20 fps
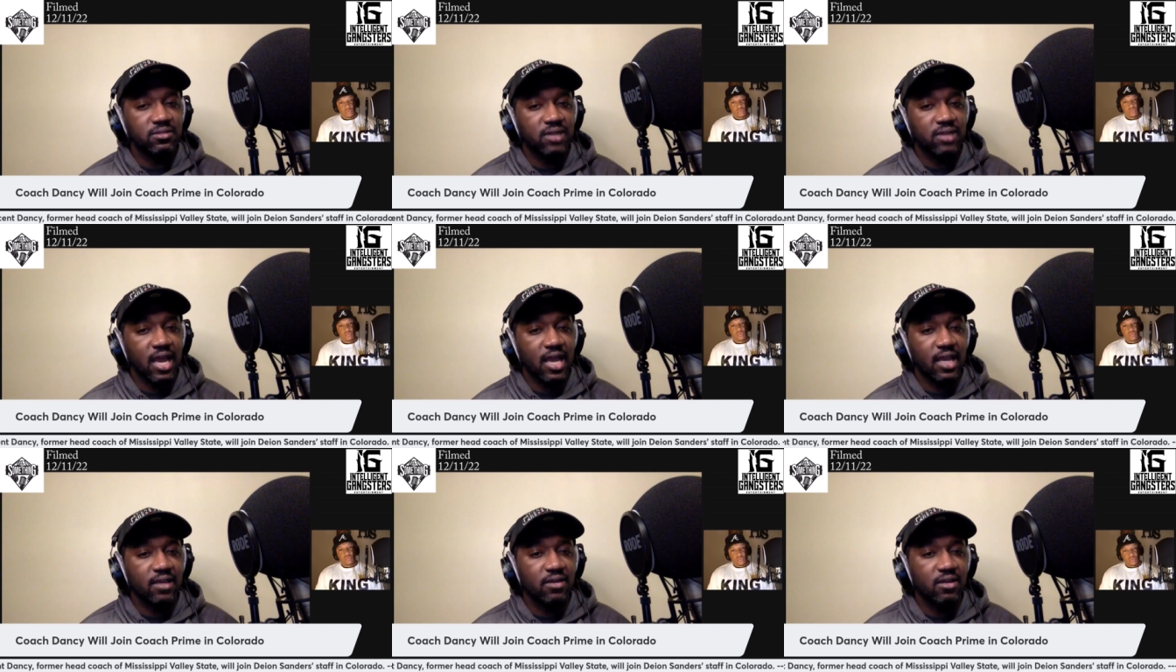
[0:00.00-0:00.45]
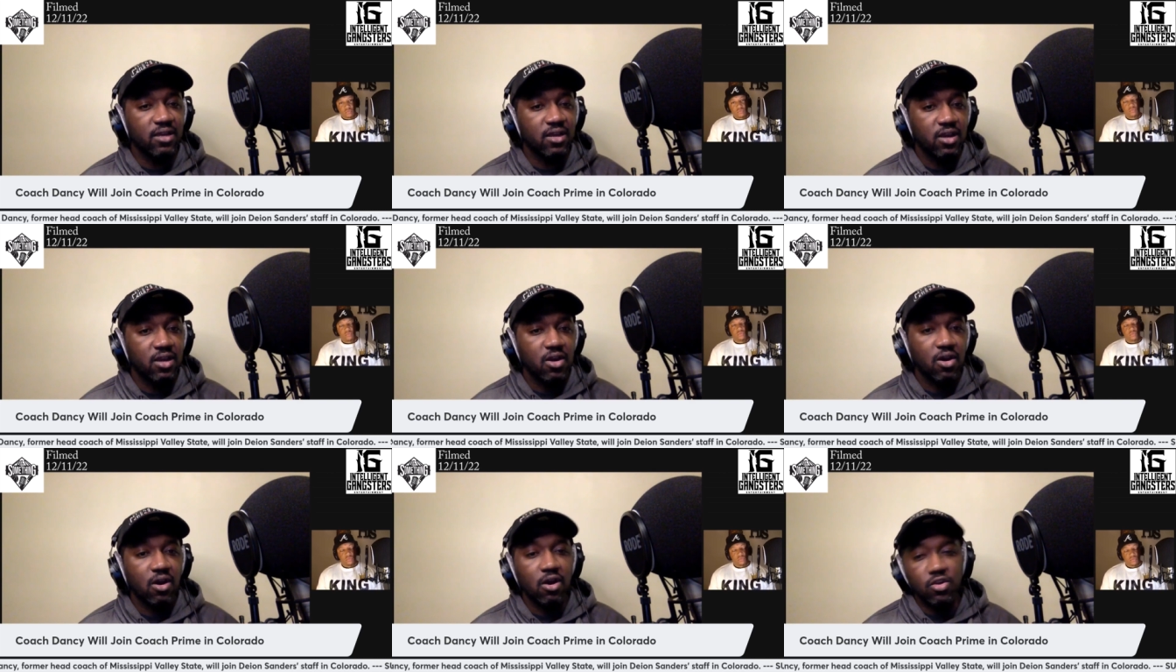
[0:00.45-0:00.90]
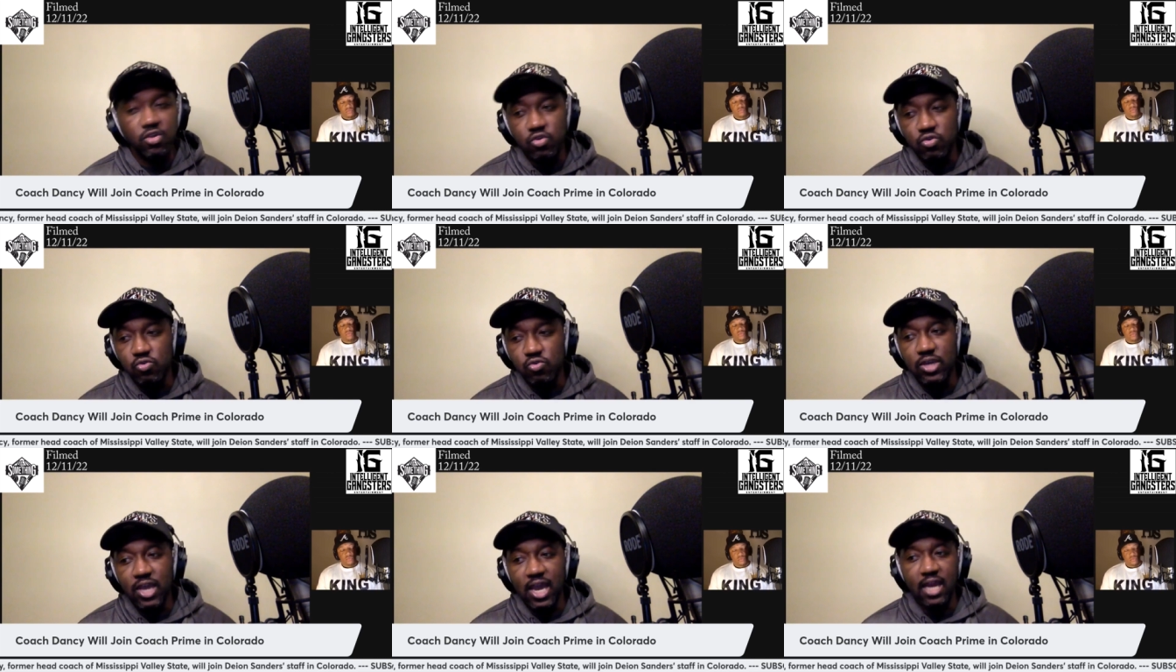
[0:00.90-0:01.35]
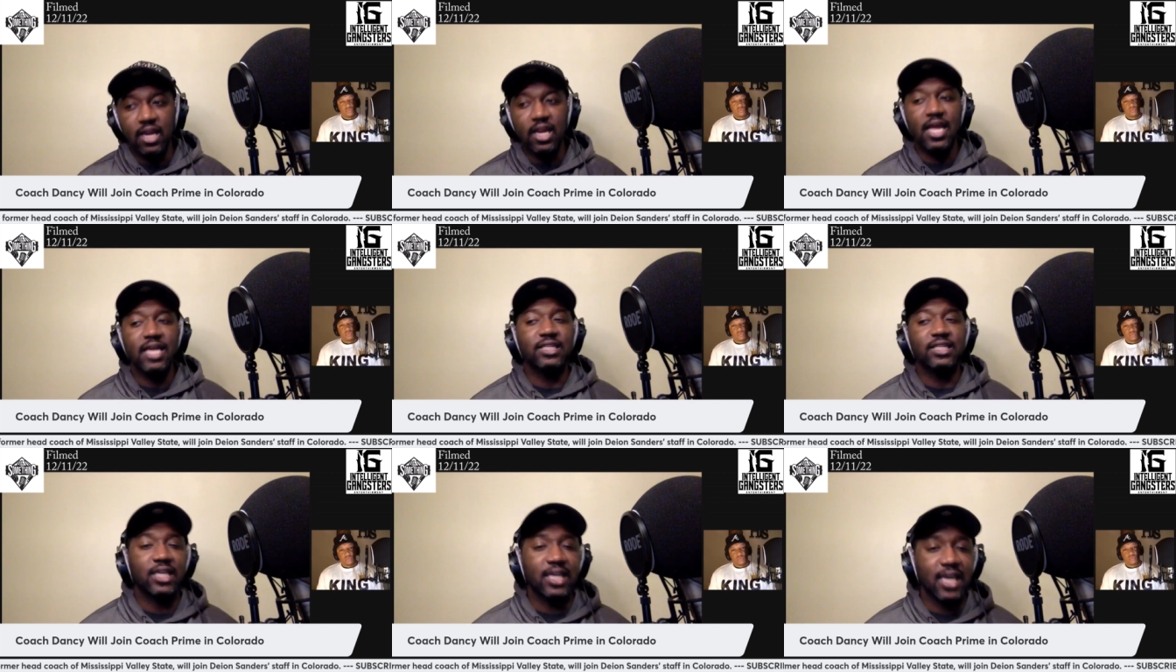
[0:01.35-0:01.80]
Like, are mm-hmm. you kind of
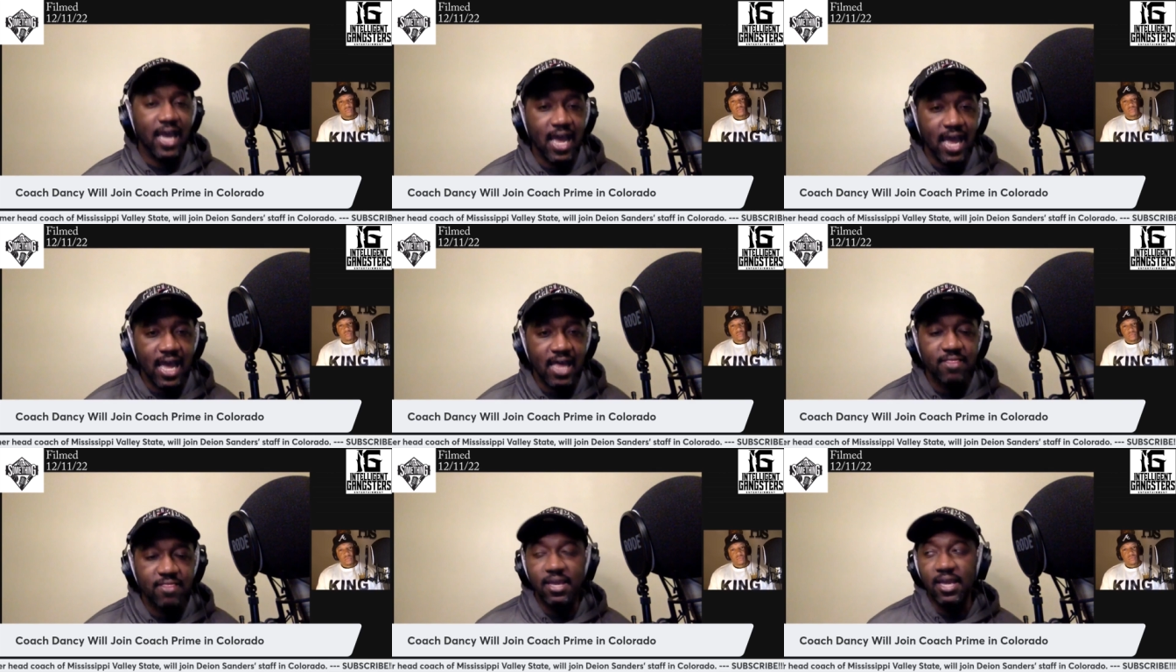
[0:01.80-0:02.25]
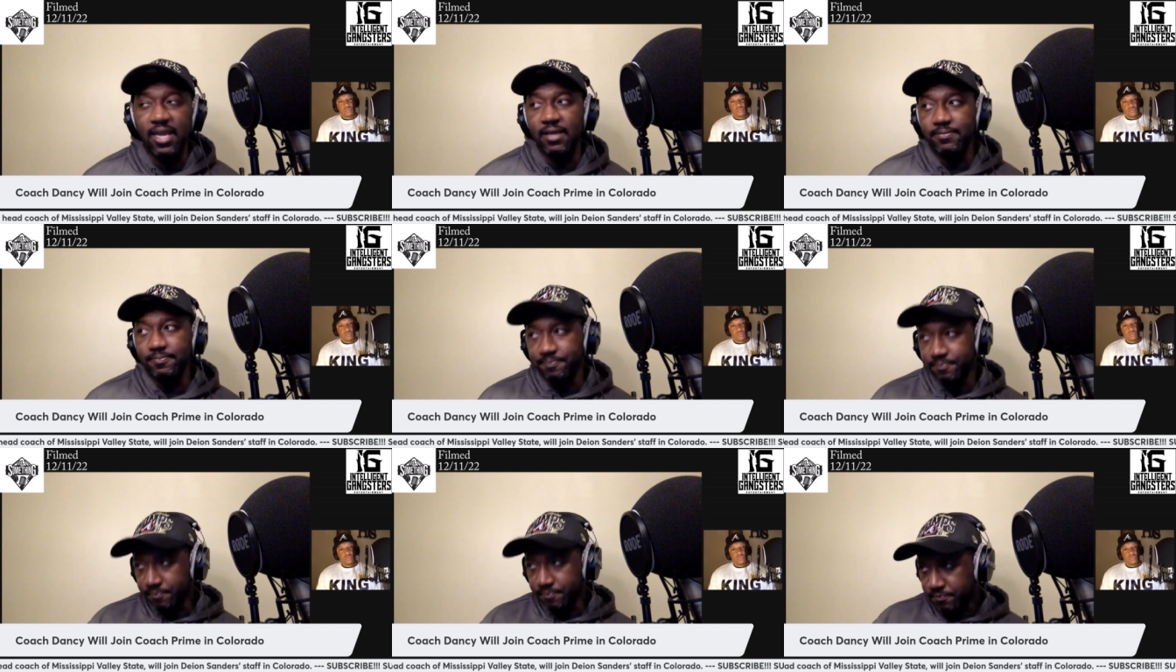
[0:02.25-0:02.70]
like the guy that